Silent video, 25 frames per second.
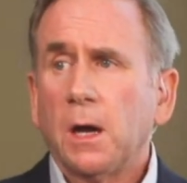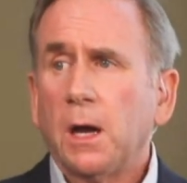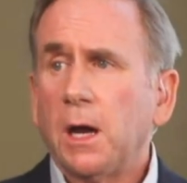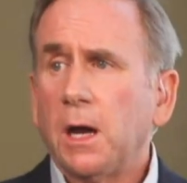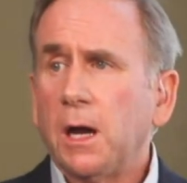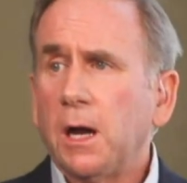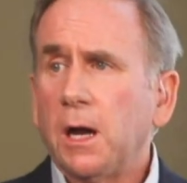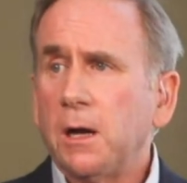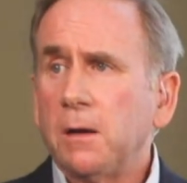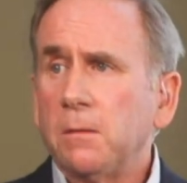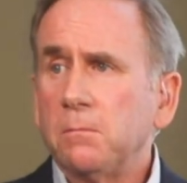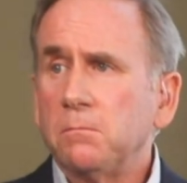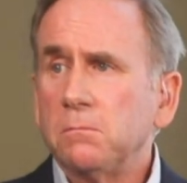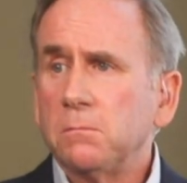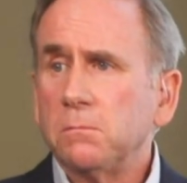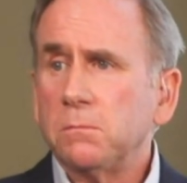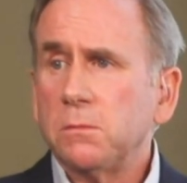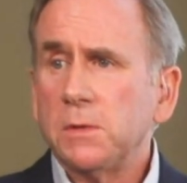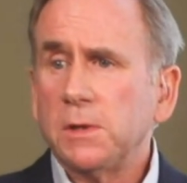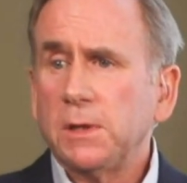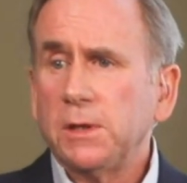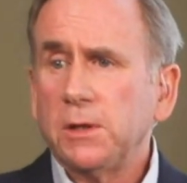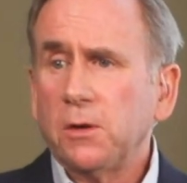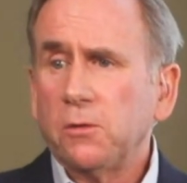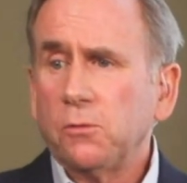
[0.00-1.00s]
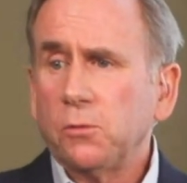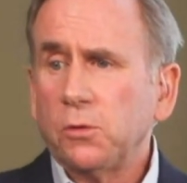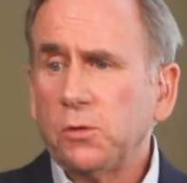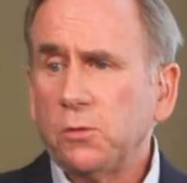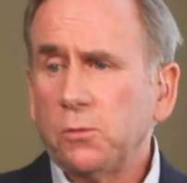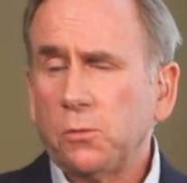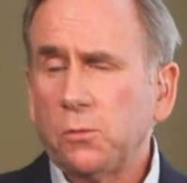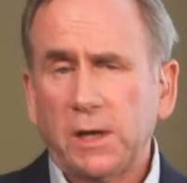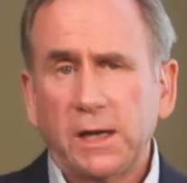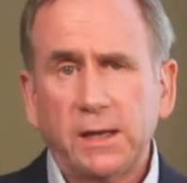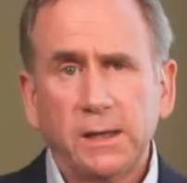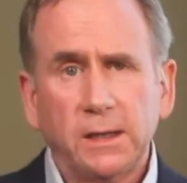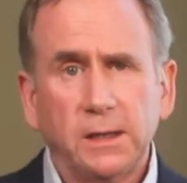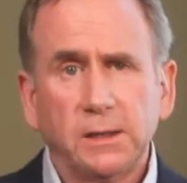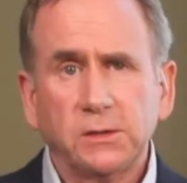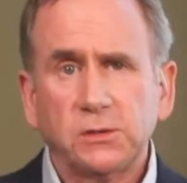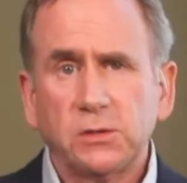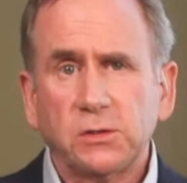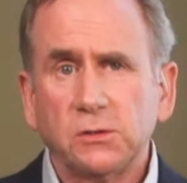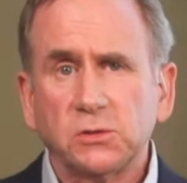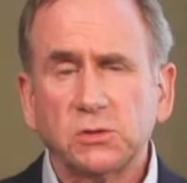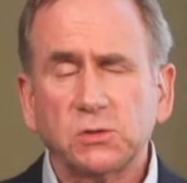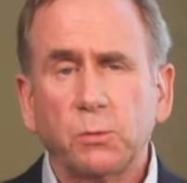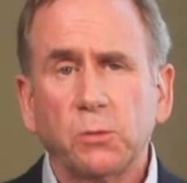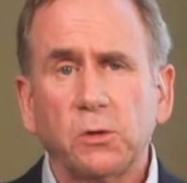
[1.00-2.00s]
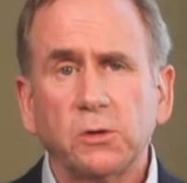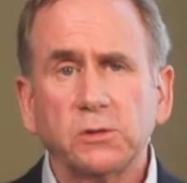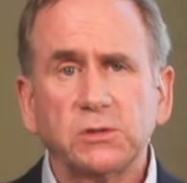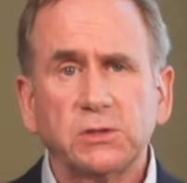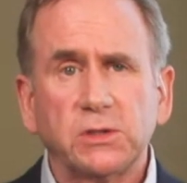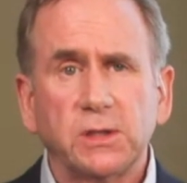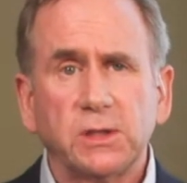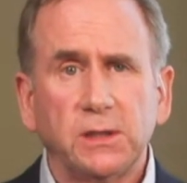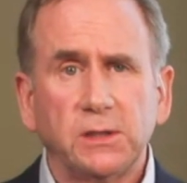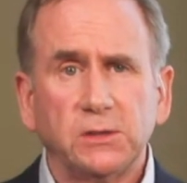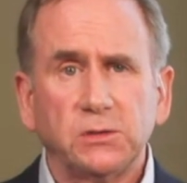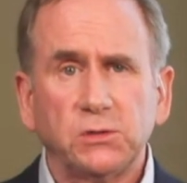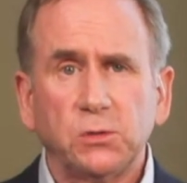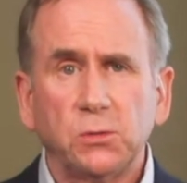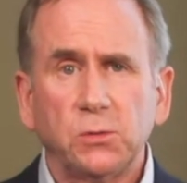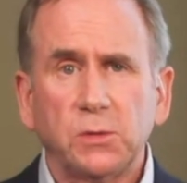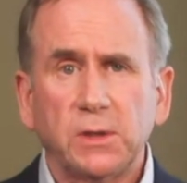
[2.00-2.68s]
You get into smart cities,